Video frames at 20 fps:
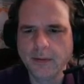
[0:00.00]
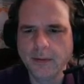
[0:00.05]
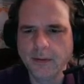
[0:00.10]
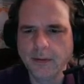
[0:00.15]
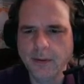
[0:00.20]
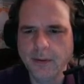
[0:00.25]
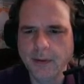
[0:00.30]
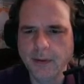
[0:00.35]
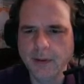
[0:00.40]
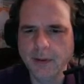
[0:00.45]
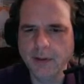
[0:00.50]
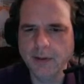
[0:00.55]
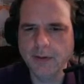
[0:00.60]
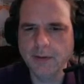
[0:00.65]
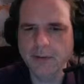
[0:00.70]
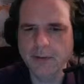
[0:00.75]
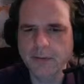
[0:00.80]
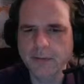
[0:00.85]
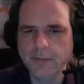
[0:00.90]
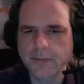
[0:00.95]
the
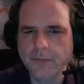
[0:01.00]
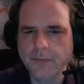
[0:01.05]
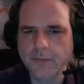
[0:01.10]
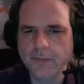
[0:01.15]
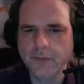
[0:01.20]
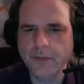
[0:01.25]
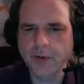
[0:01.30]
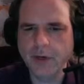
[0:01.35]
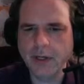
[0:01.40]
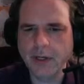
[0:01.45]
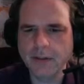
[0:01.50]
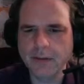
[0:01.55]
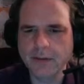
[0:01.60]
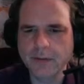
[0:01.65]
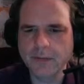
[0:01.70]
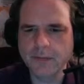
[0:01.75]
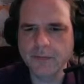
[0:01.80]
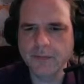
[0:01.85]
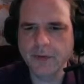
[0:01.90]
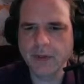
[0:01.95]
other
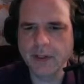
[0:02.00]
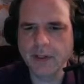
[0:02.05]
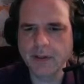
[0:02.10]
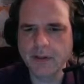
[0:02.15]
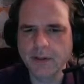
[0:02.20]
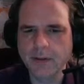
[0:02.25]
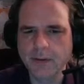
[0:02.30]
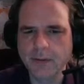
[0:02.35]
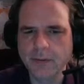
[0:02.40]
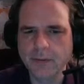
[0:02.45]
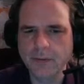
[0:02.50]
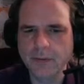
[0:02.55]
fractal value.